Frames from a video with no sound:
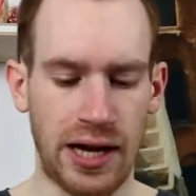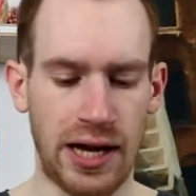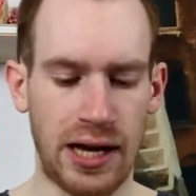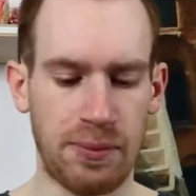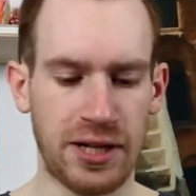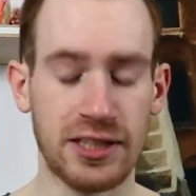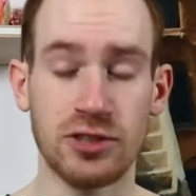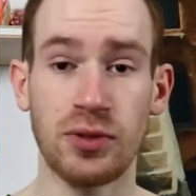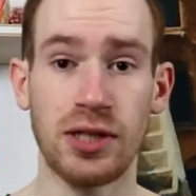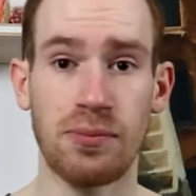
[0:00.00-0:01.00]
It
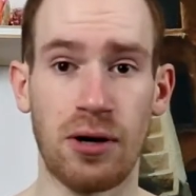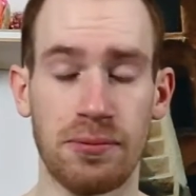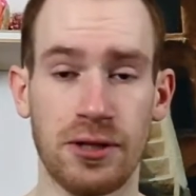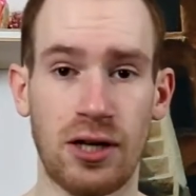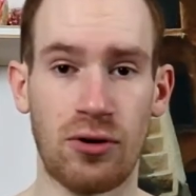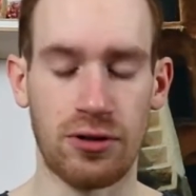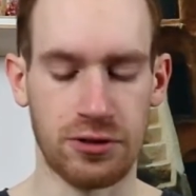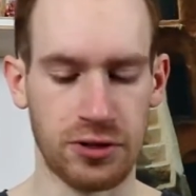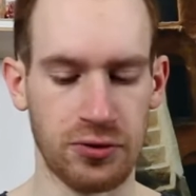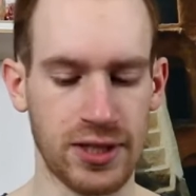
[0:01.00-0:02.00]
is really popular
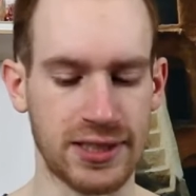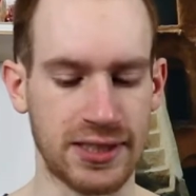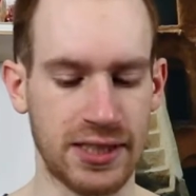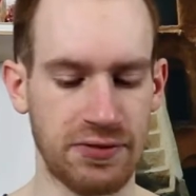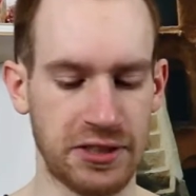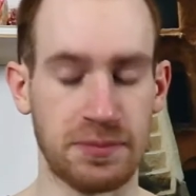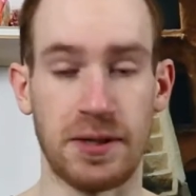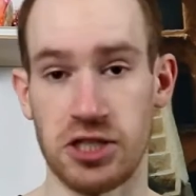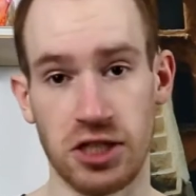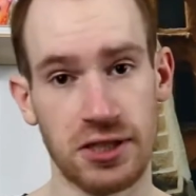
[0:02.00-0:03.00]
on New Year's Eve,
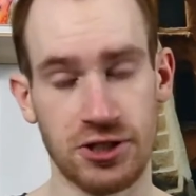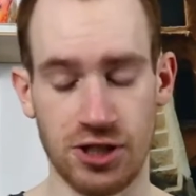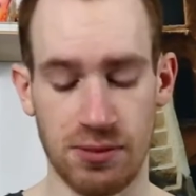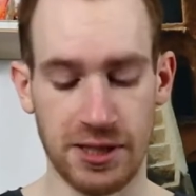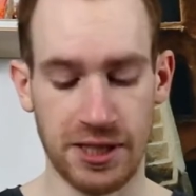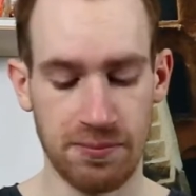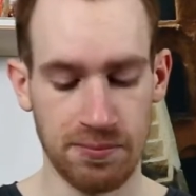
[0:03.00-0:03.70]
especially in Germany.